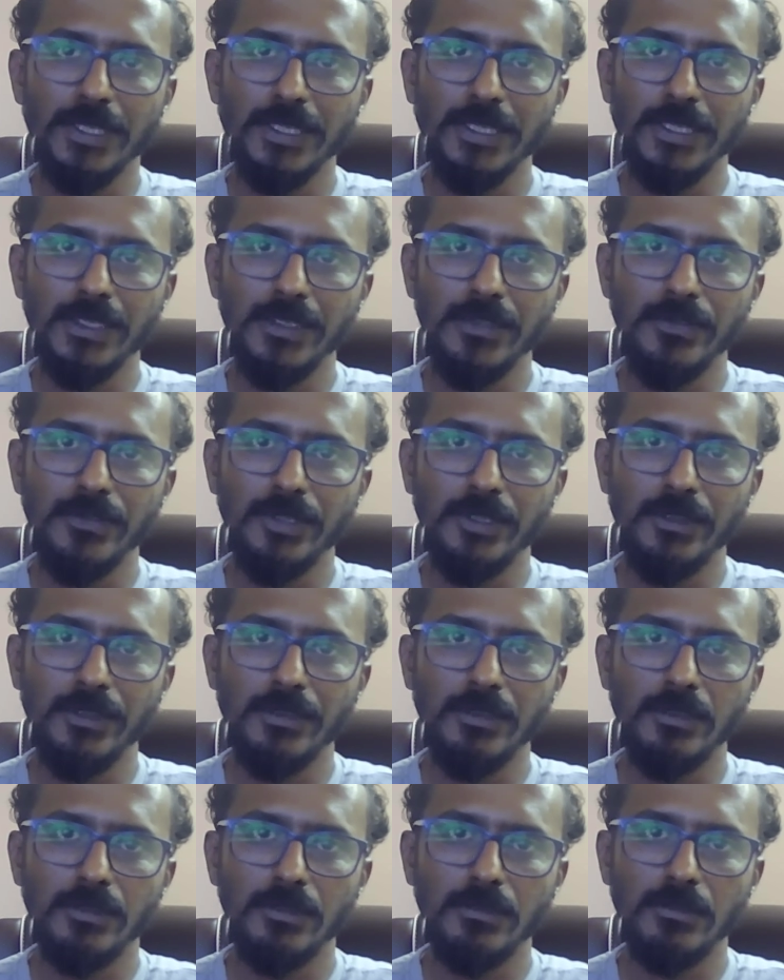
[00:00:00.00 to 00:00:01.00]
each
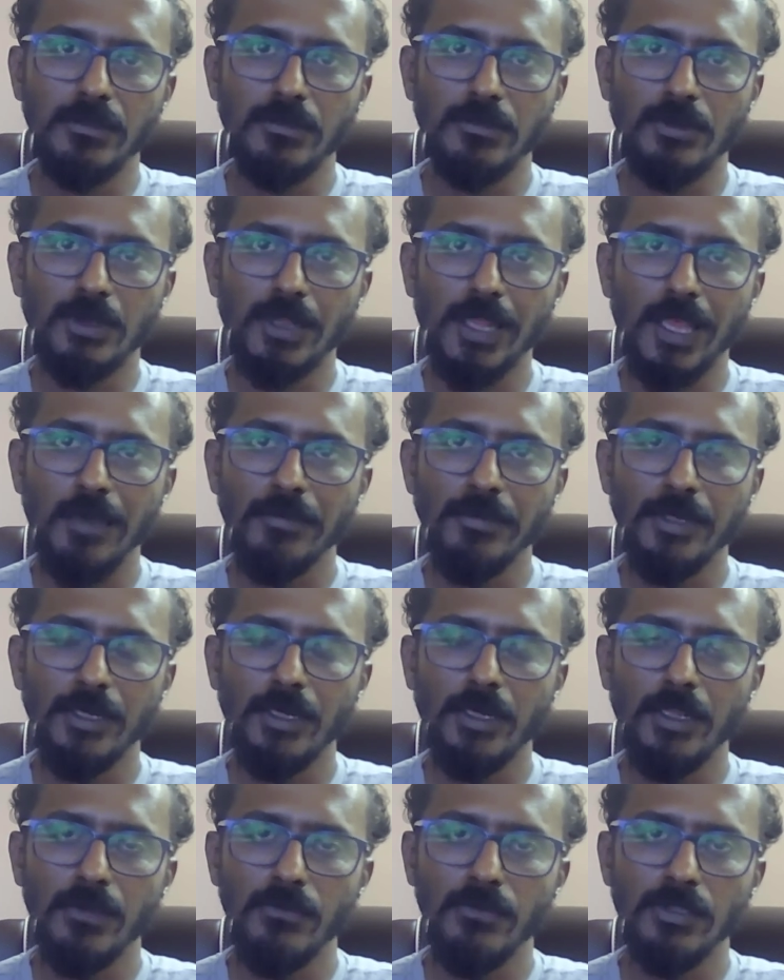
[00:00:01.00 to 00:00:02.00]
other,
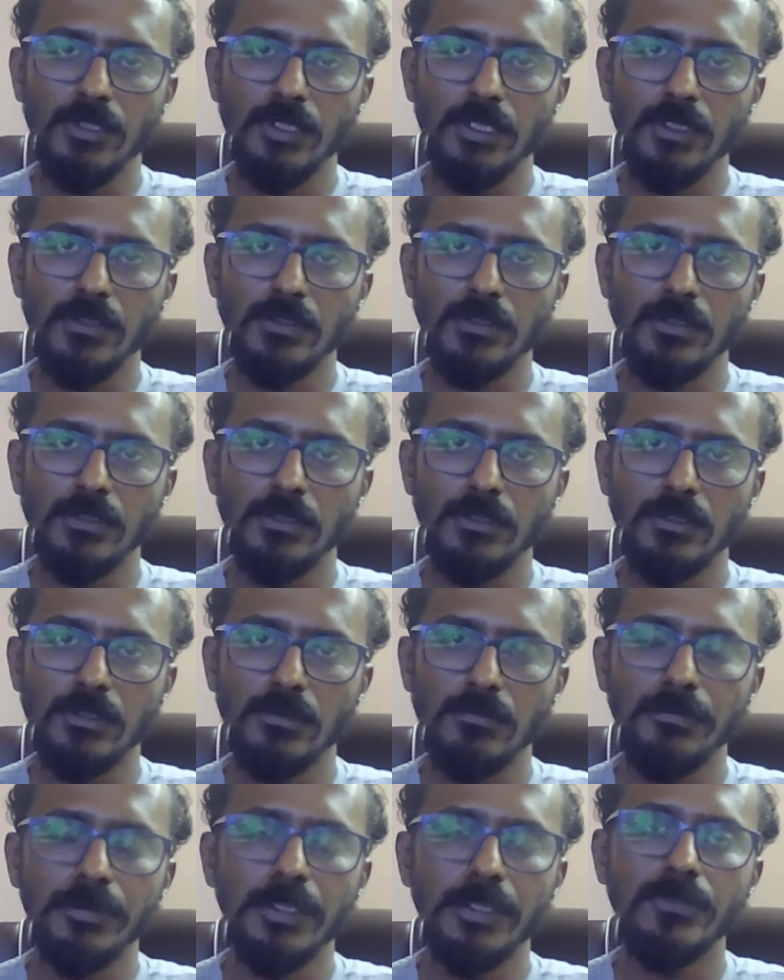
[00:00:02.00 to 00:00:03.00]
collaborating with each other.
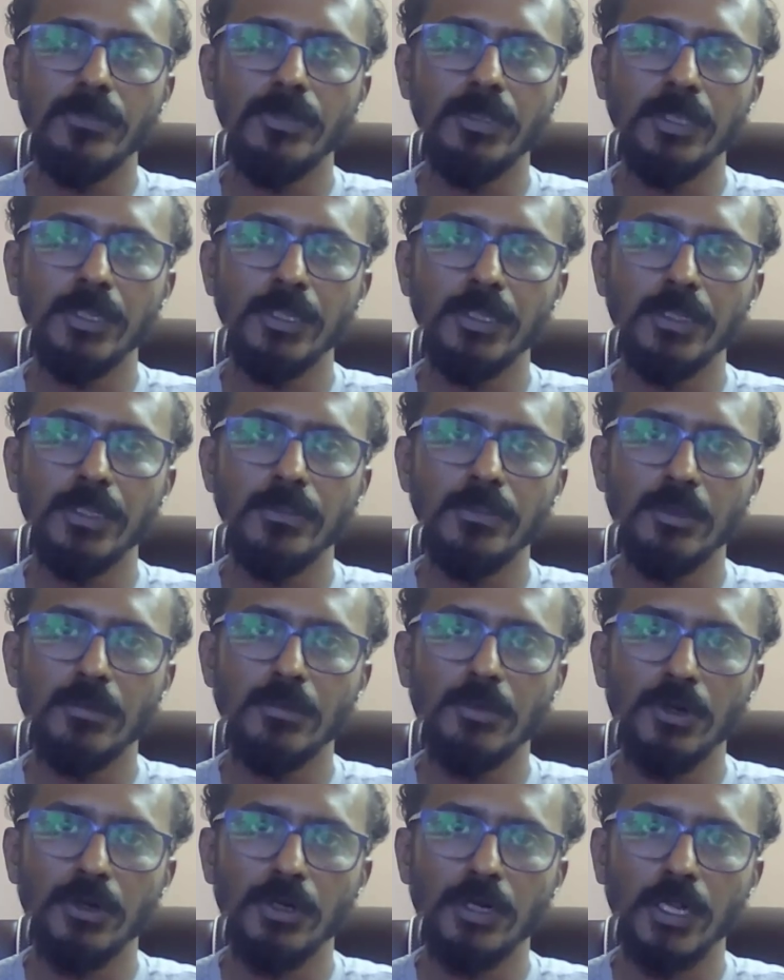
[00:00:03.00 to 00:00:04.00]
Basically, it's
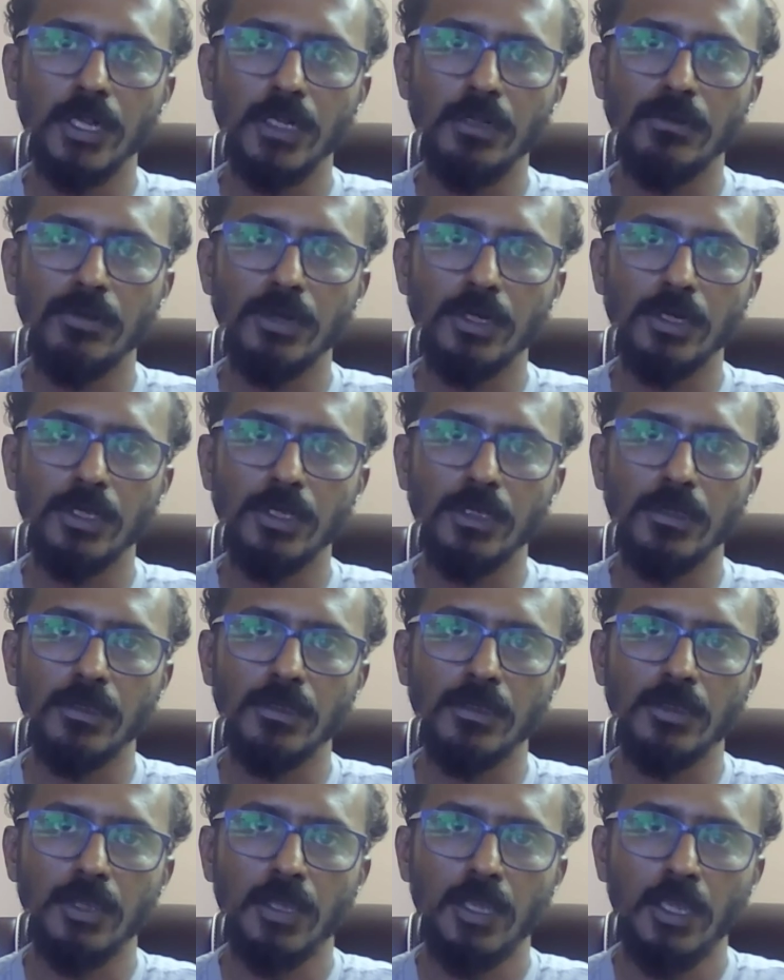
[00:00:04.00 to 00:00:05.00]
about networking.
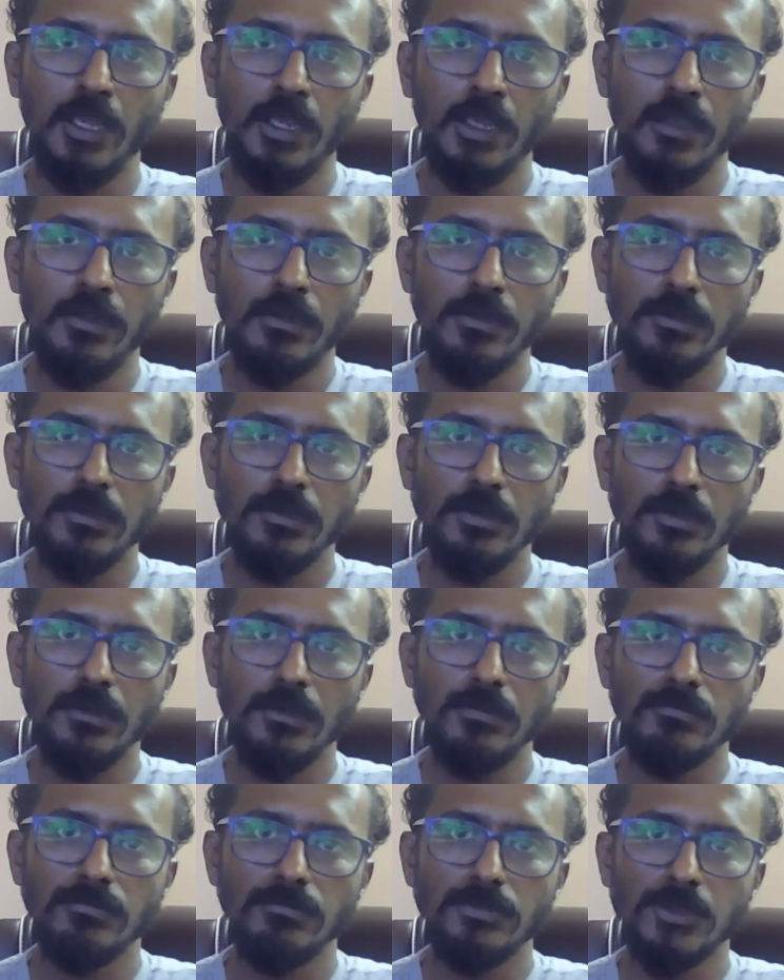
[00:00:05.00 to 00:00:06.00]

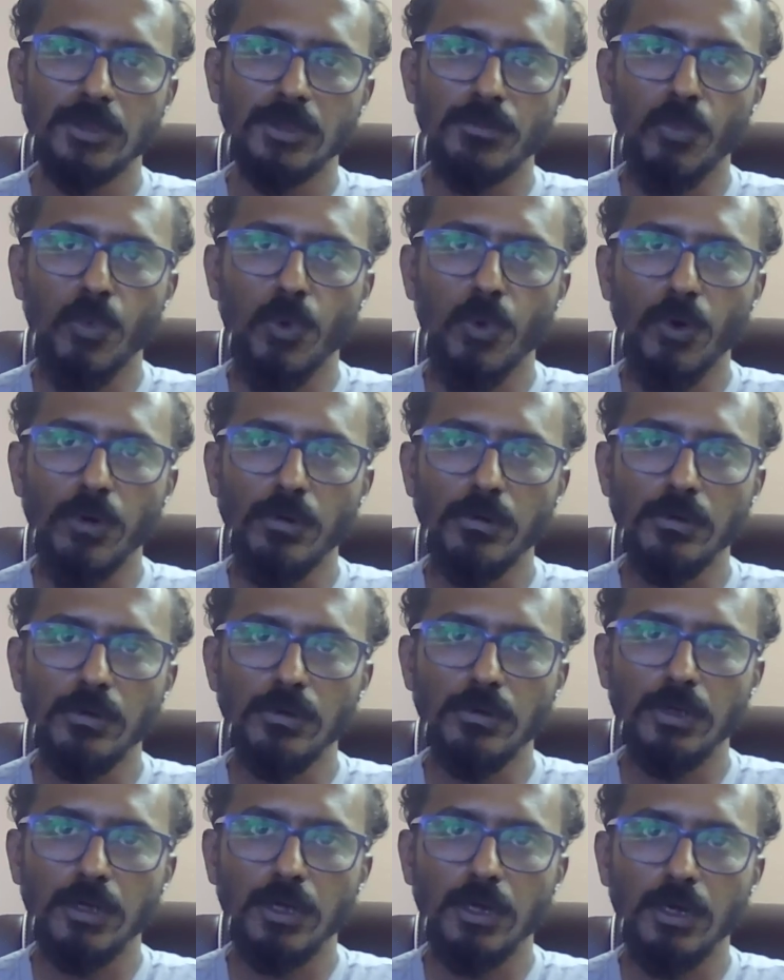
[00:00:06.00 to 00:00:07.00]
So the more
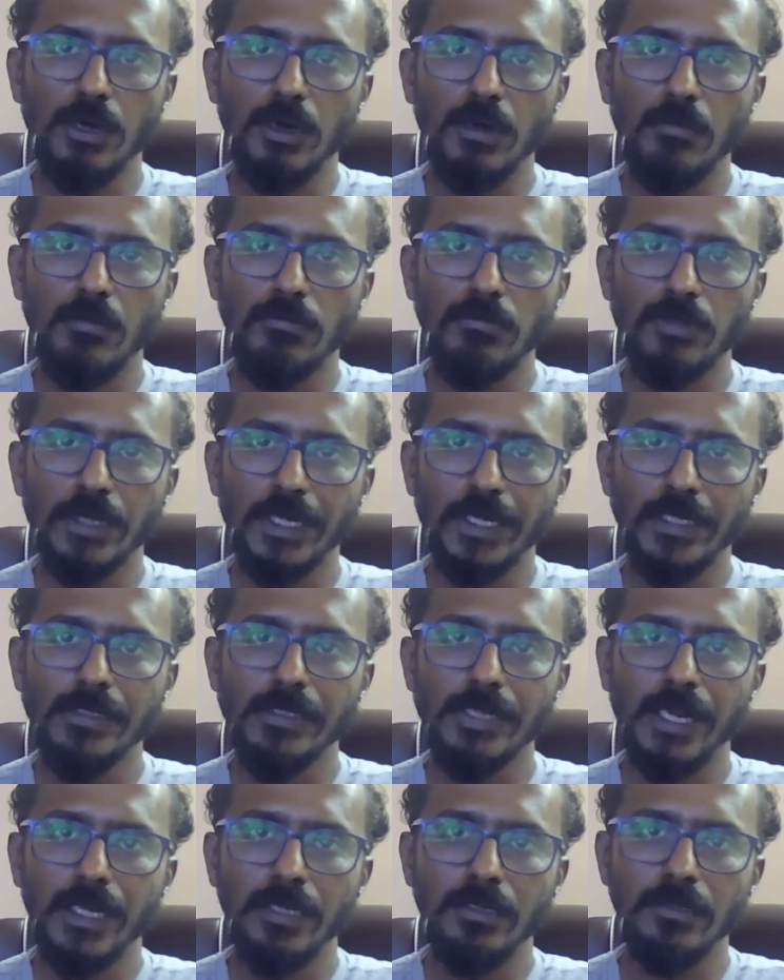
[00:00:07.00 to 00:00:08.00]
uh,
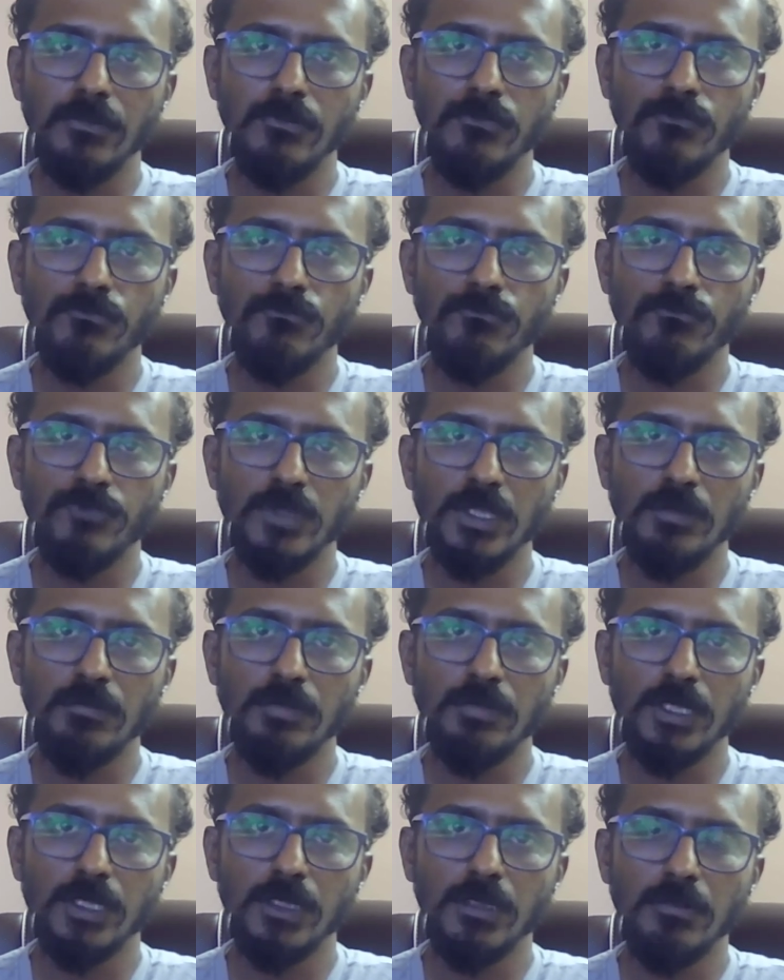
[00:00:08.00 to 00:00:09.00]
interactive we
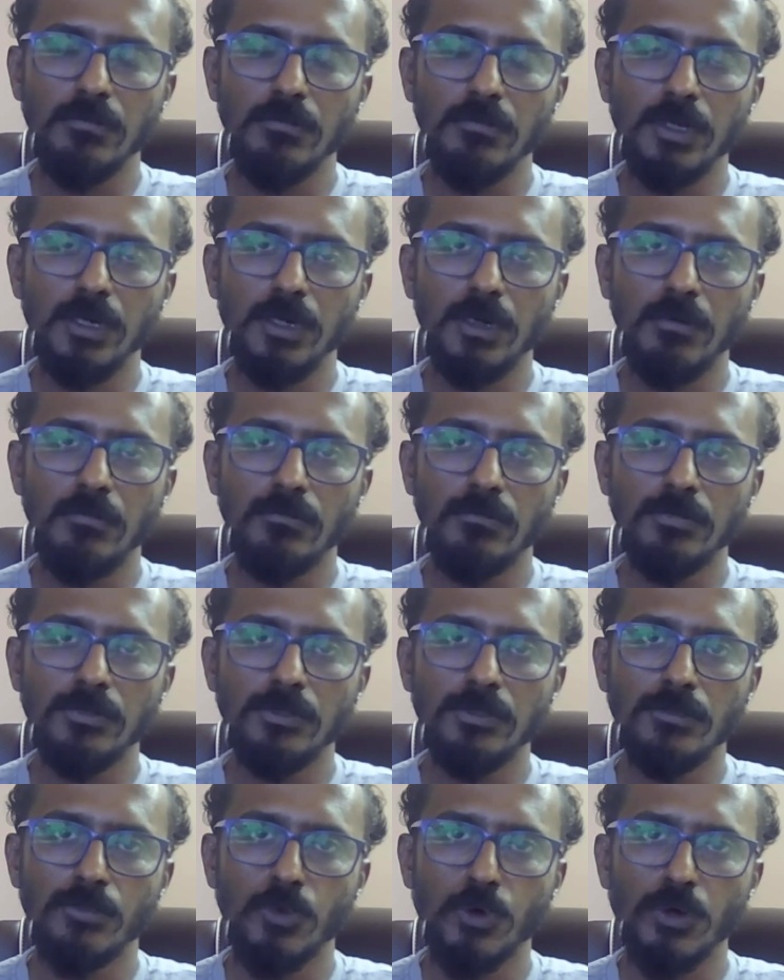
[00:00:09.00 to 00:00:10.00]
become, uh,
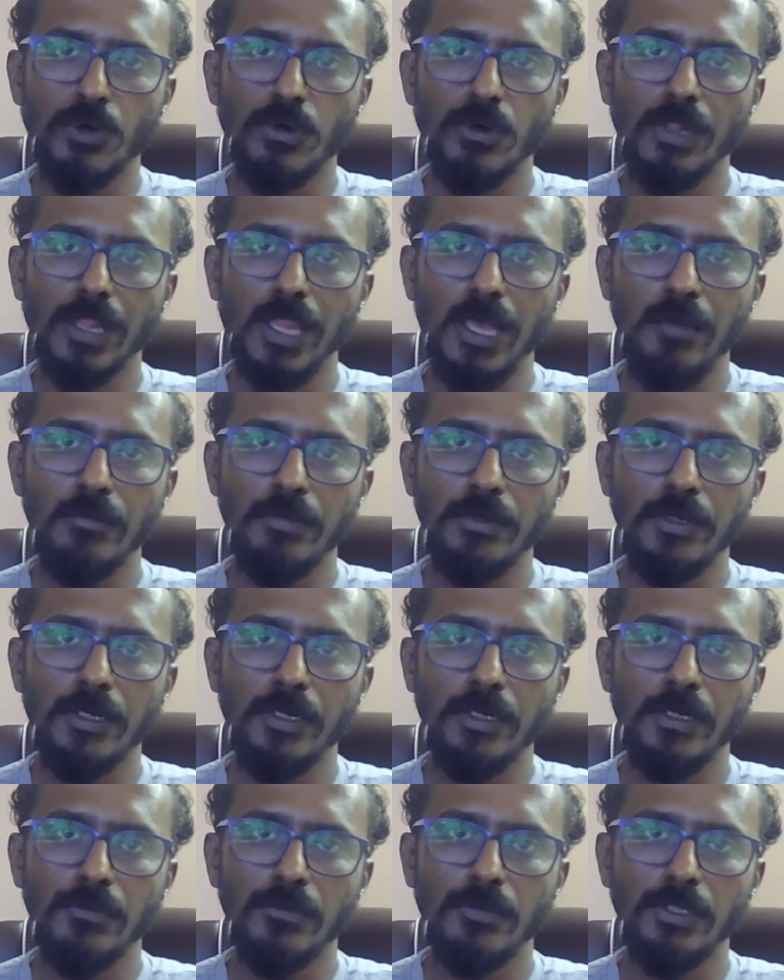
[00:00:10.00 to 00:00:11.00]
the more
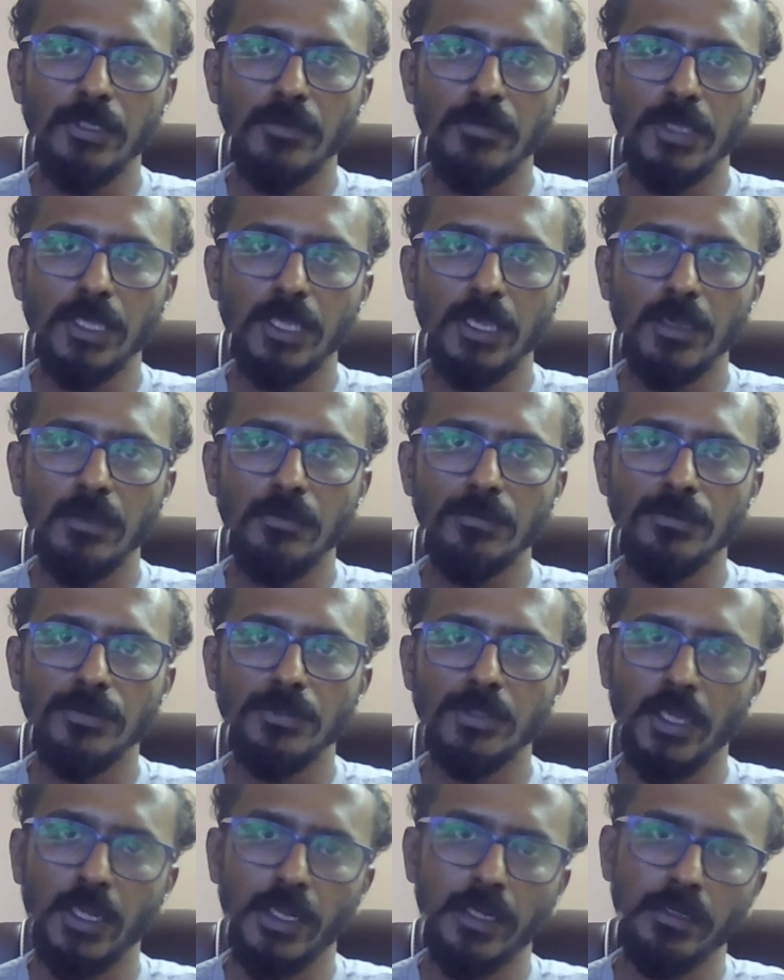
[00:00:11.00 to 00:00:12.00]
collaborative it
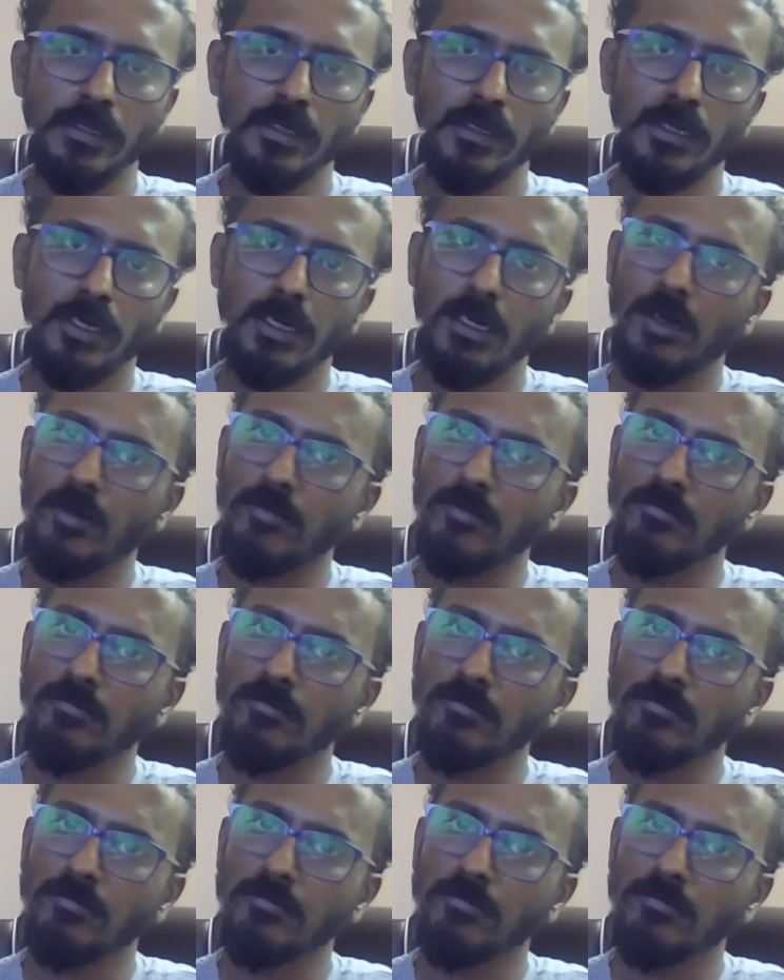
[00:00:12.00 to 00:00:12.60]
becomes, and uh,